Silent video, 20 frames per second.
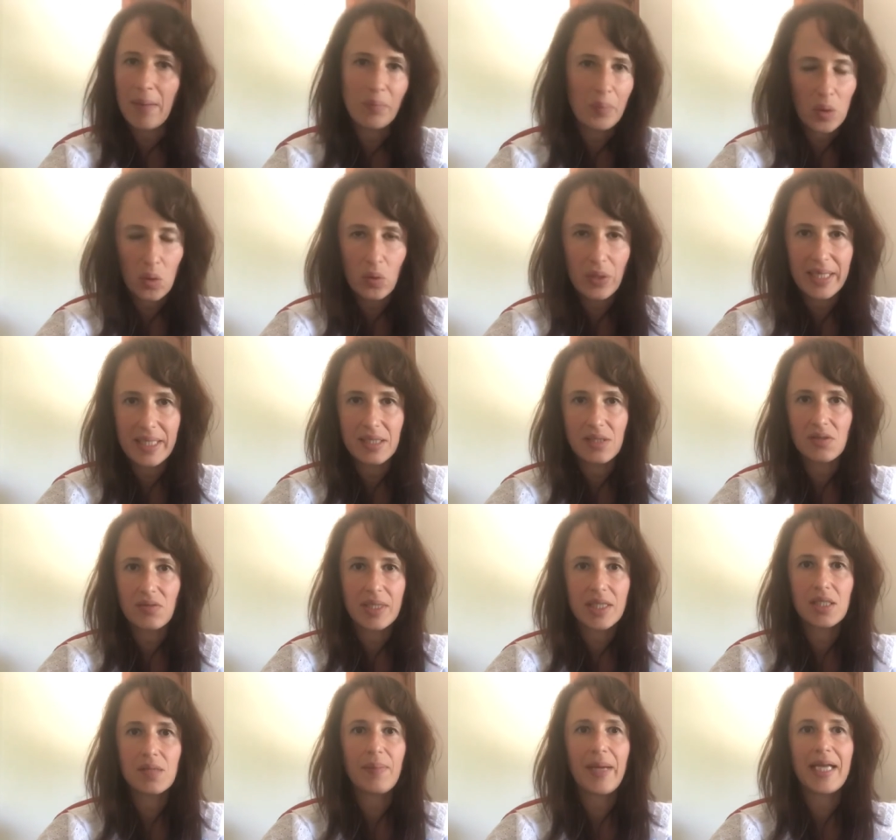employees are
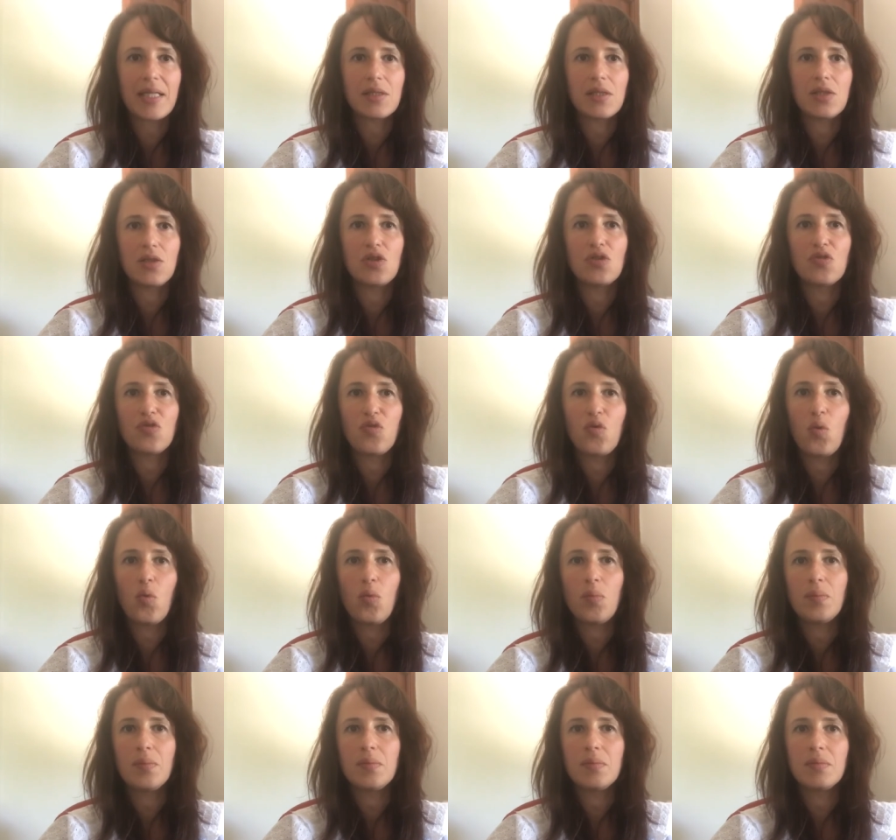expected to
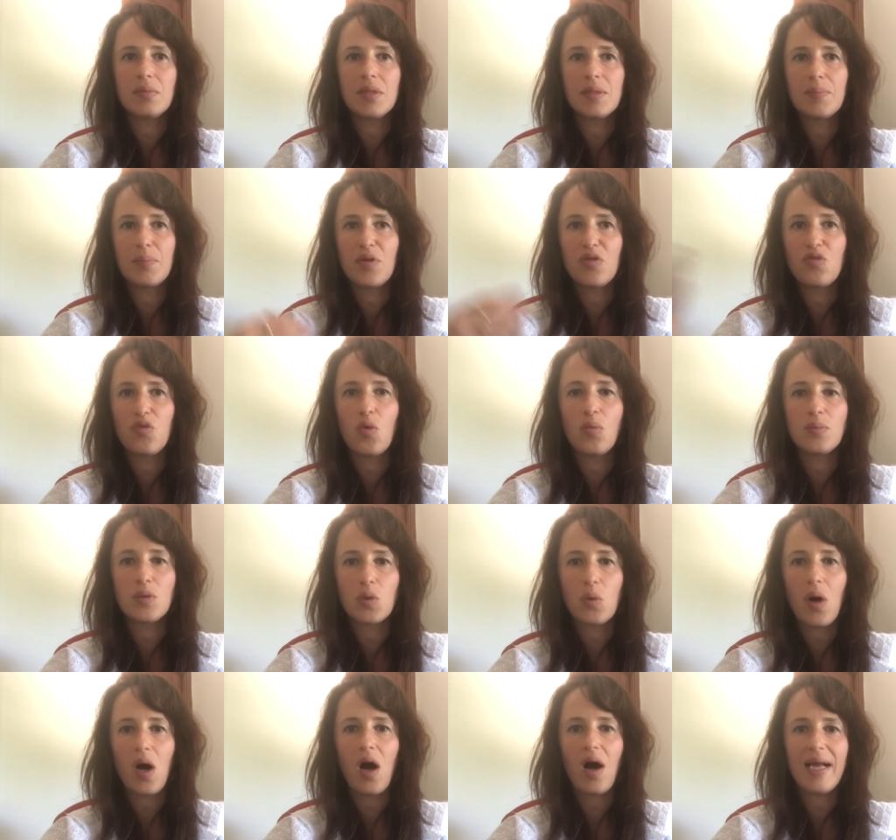form perform
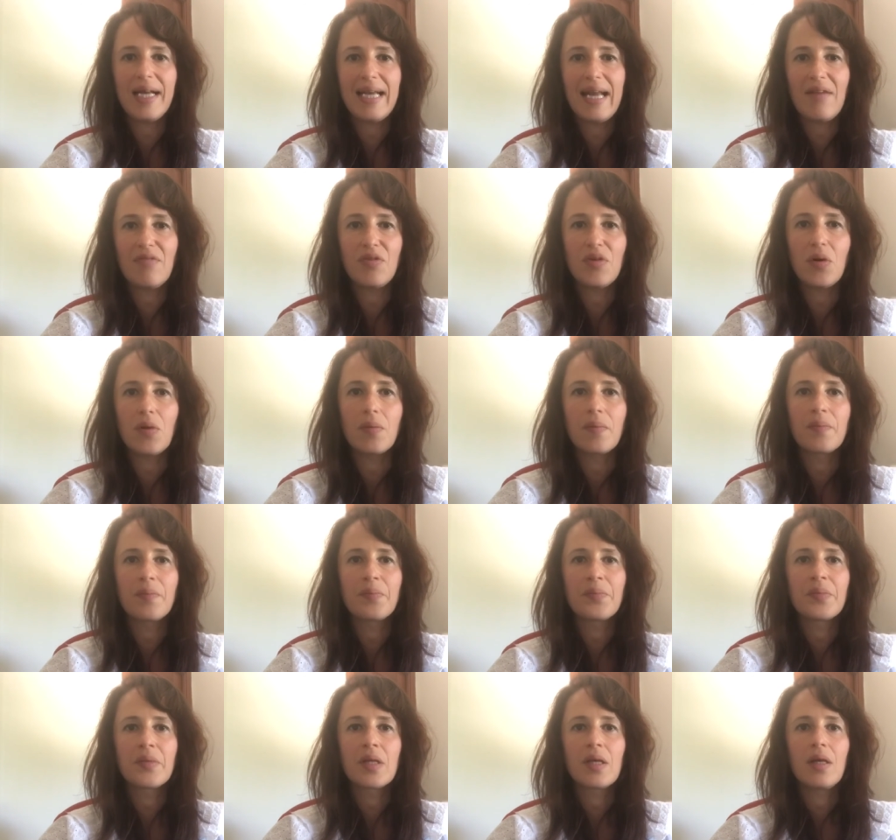to a high level.
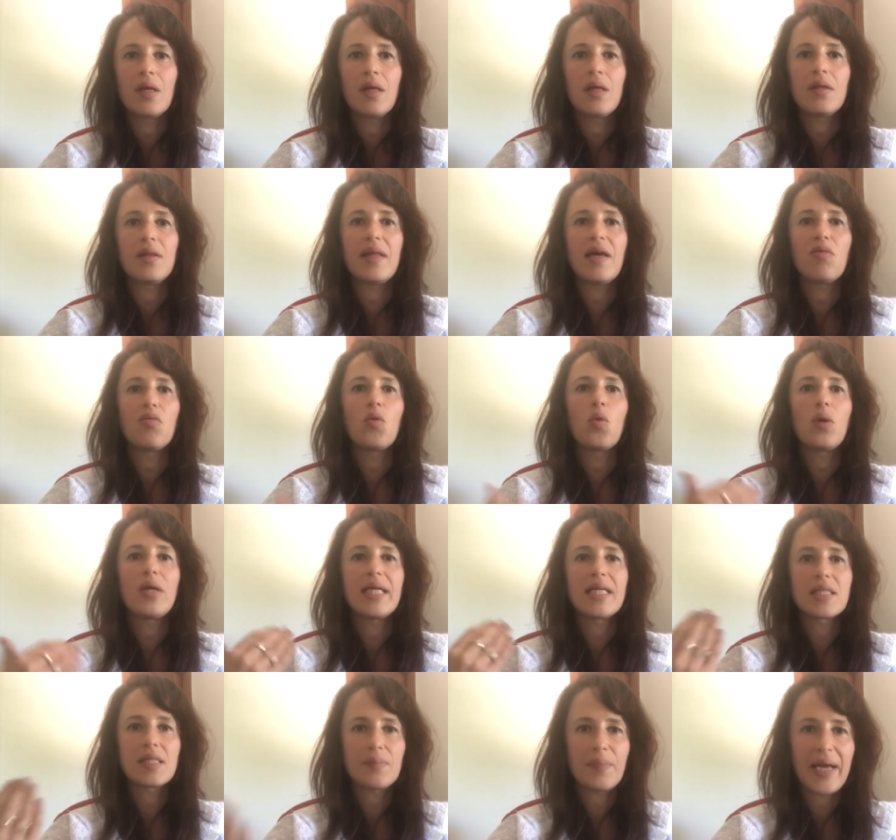They're all
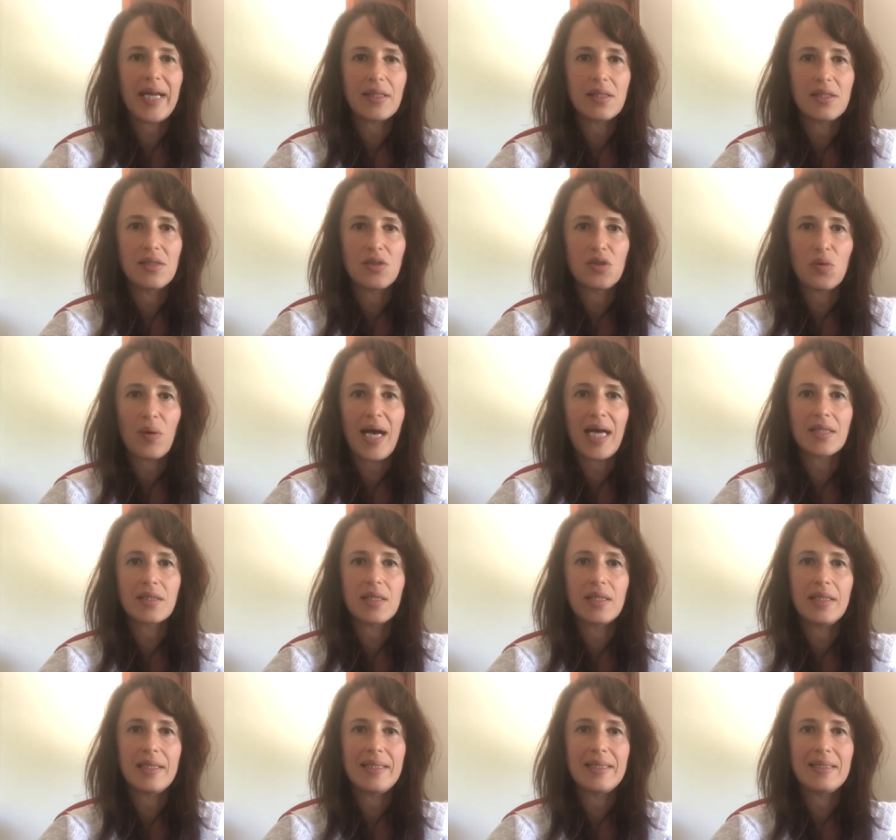expected to
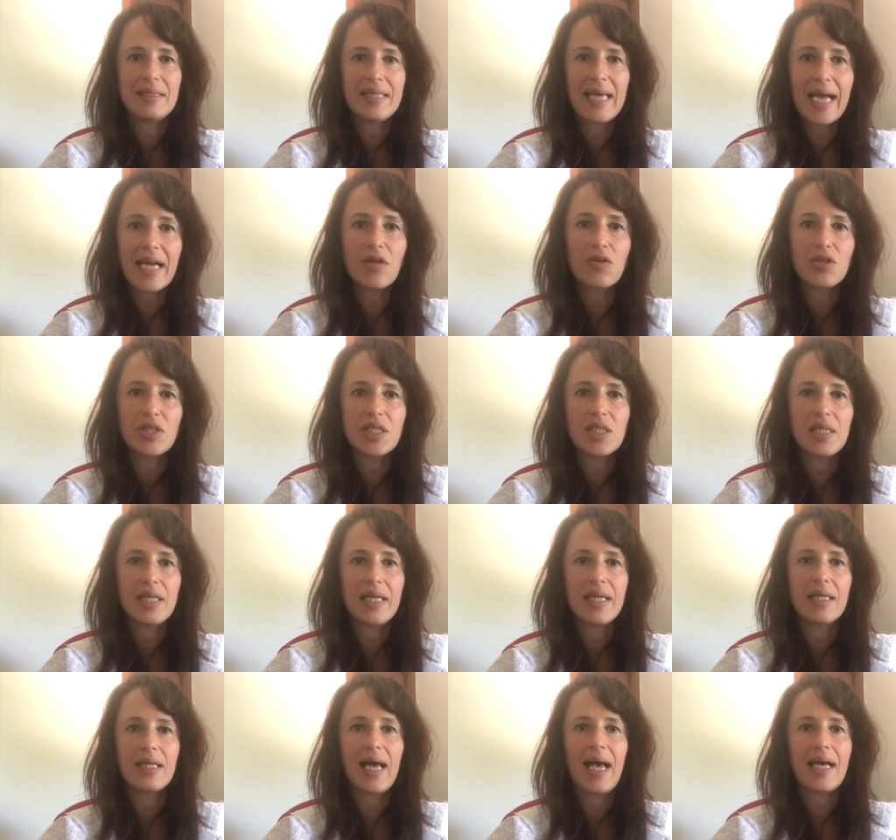act in
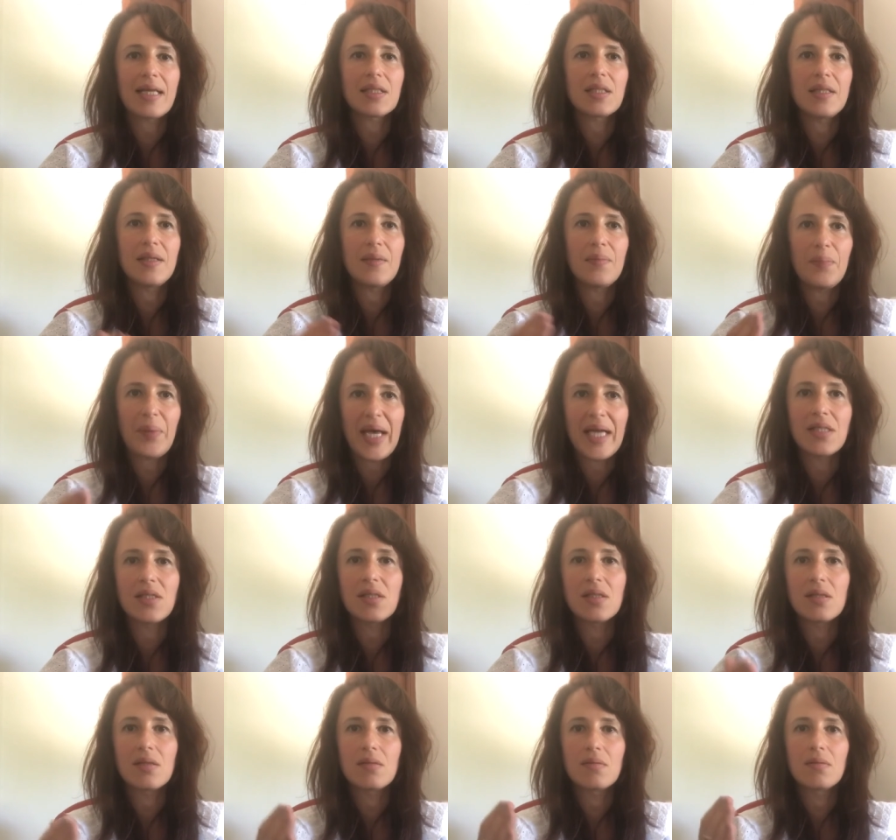integrity and act in the
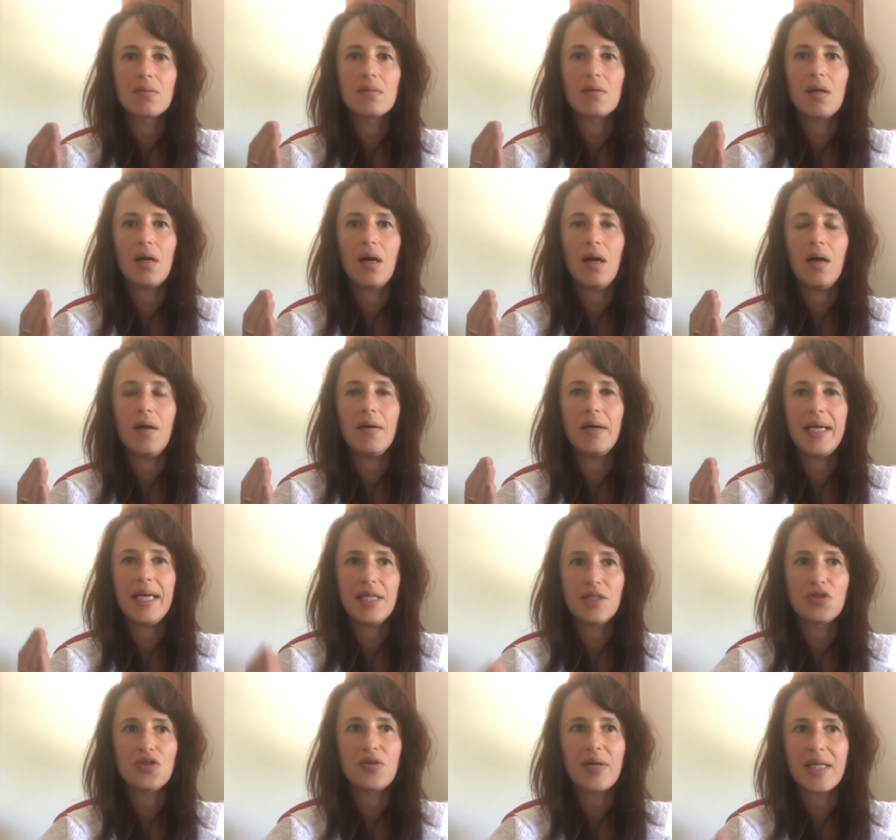best uh,
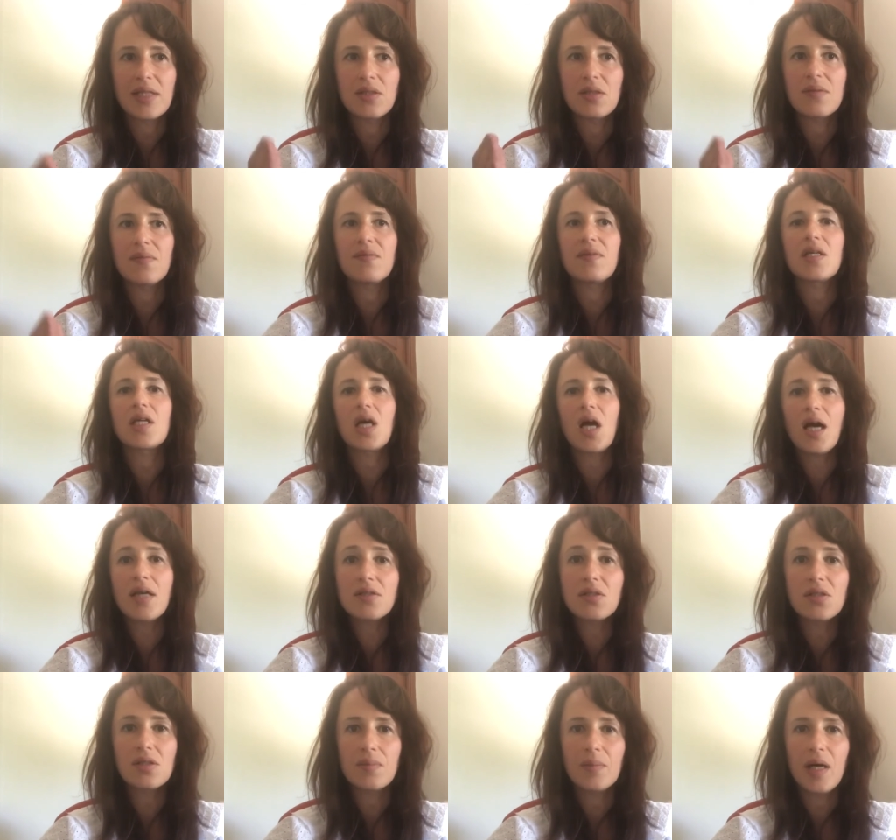interests of the
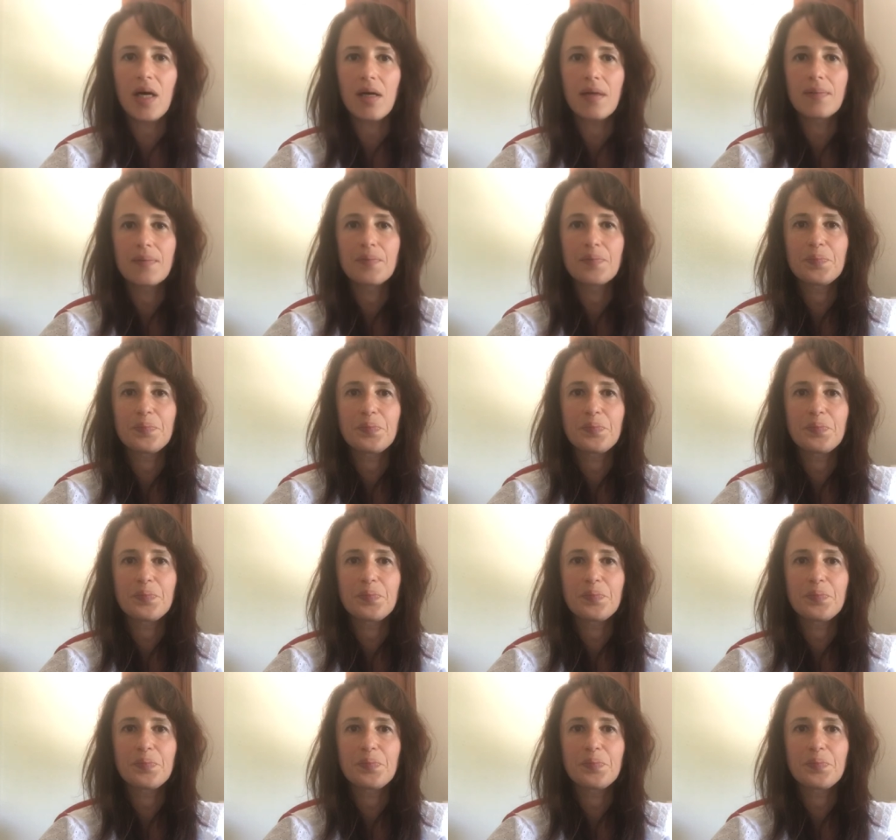customer.